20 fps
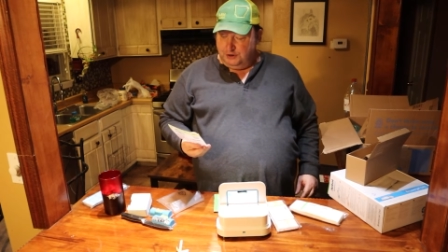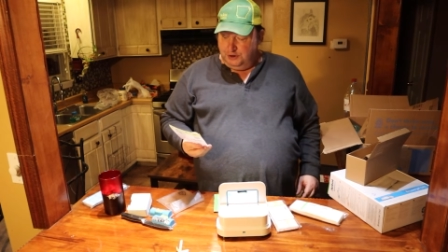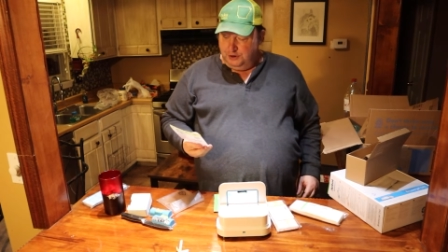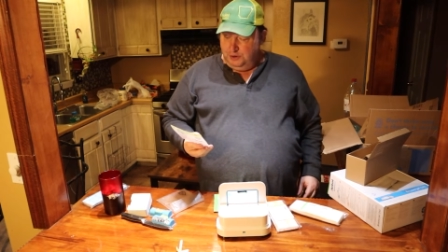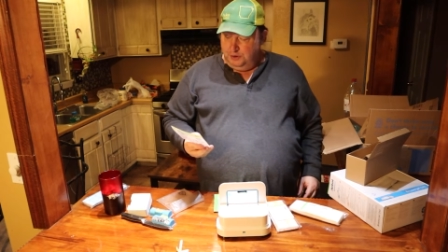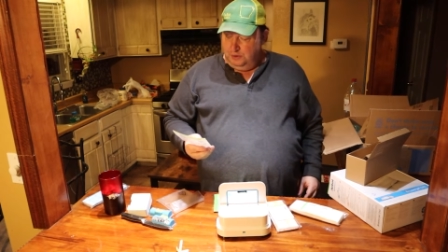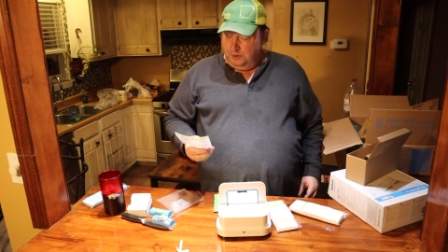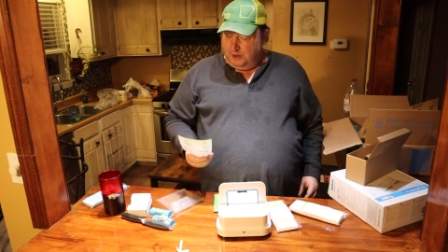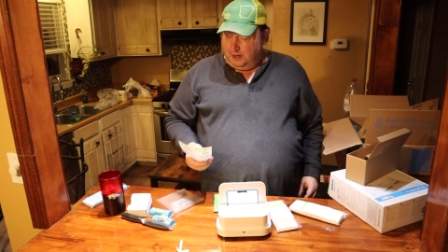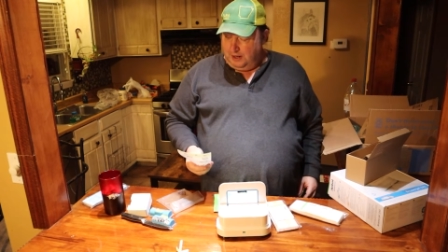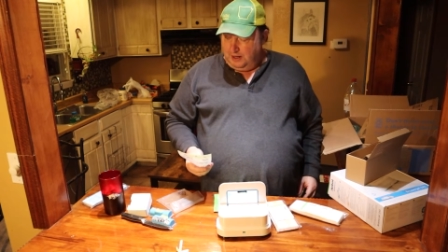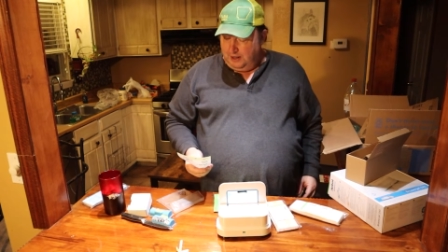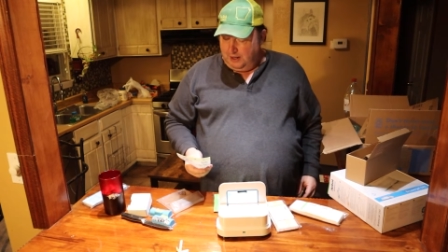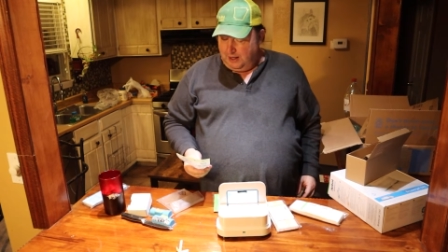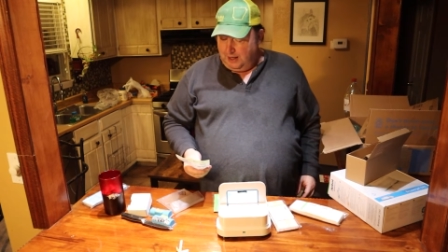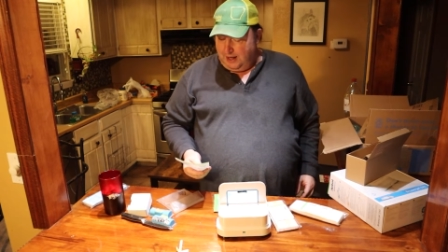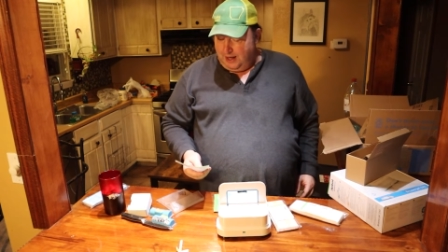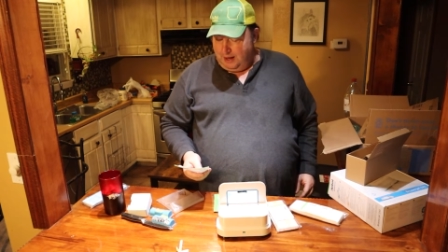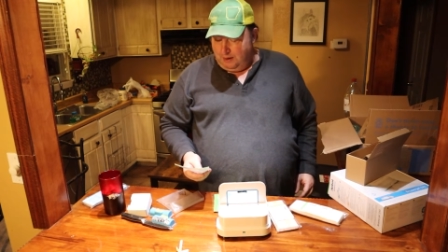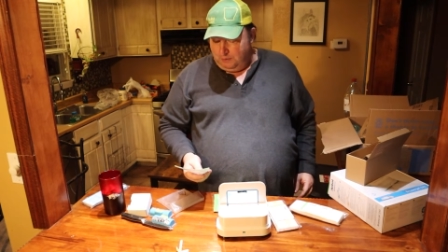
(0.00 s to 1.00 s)
two
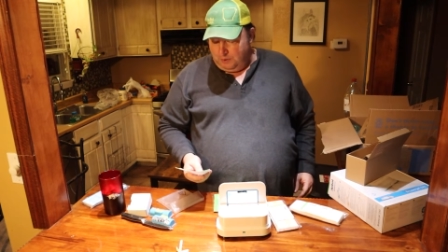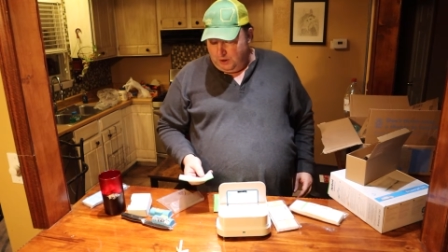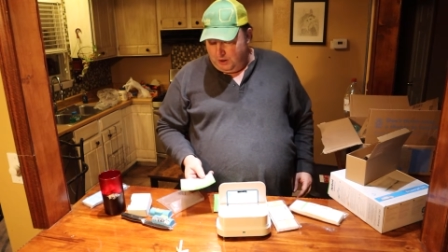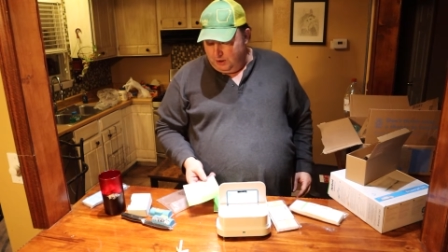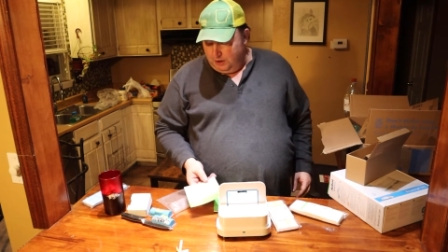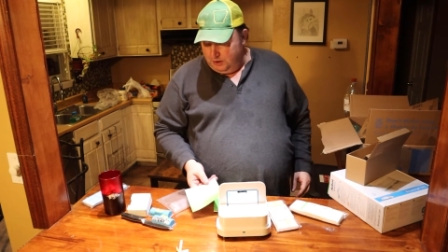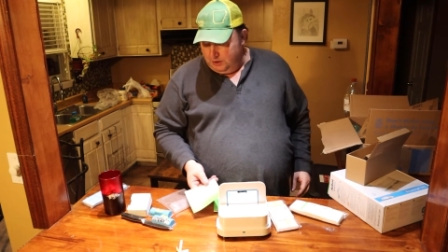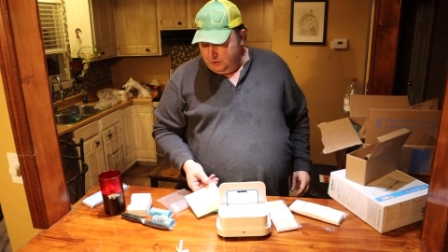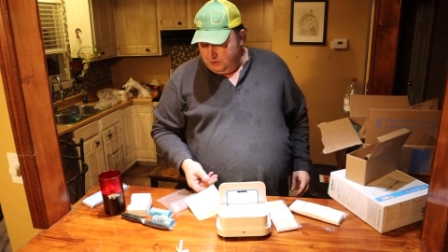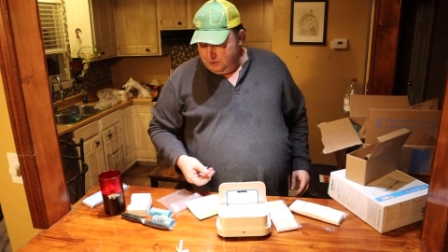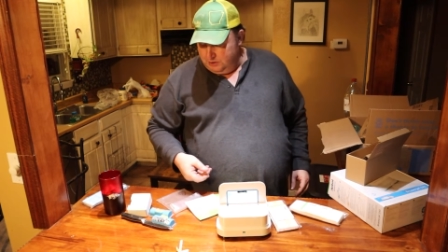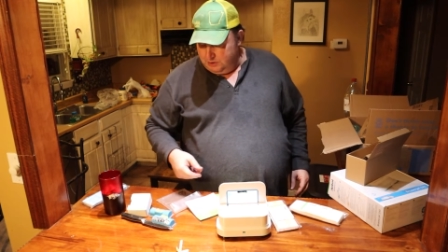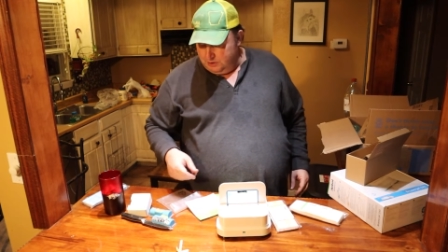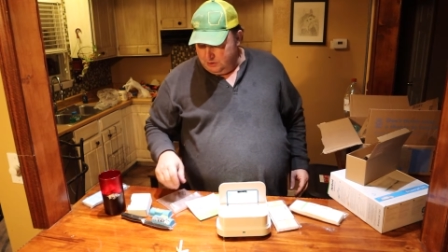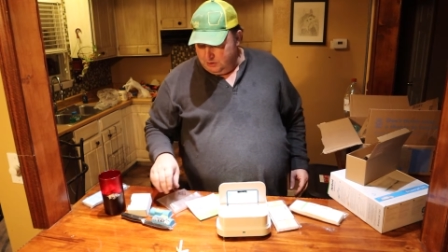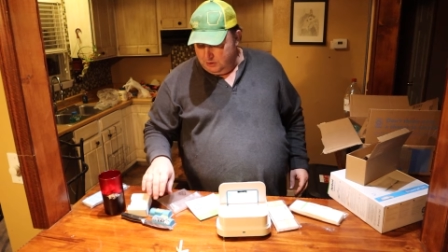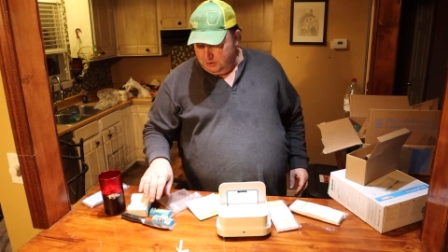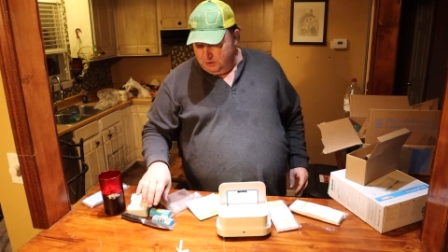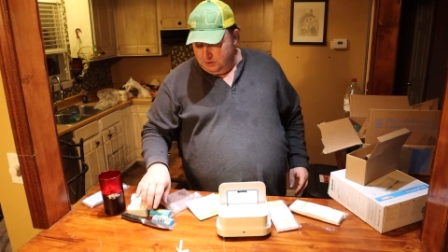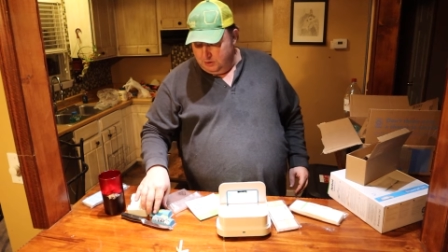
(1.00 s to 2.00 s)

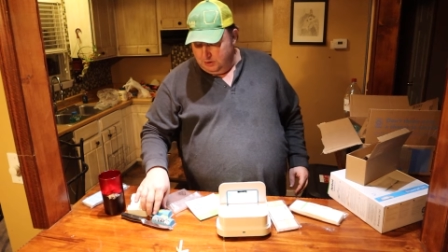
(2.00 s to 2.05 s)
halos.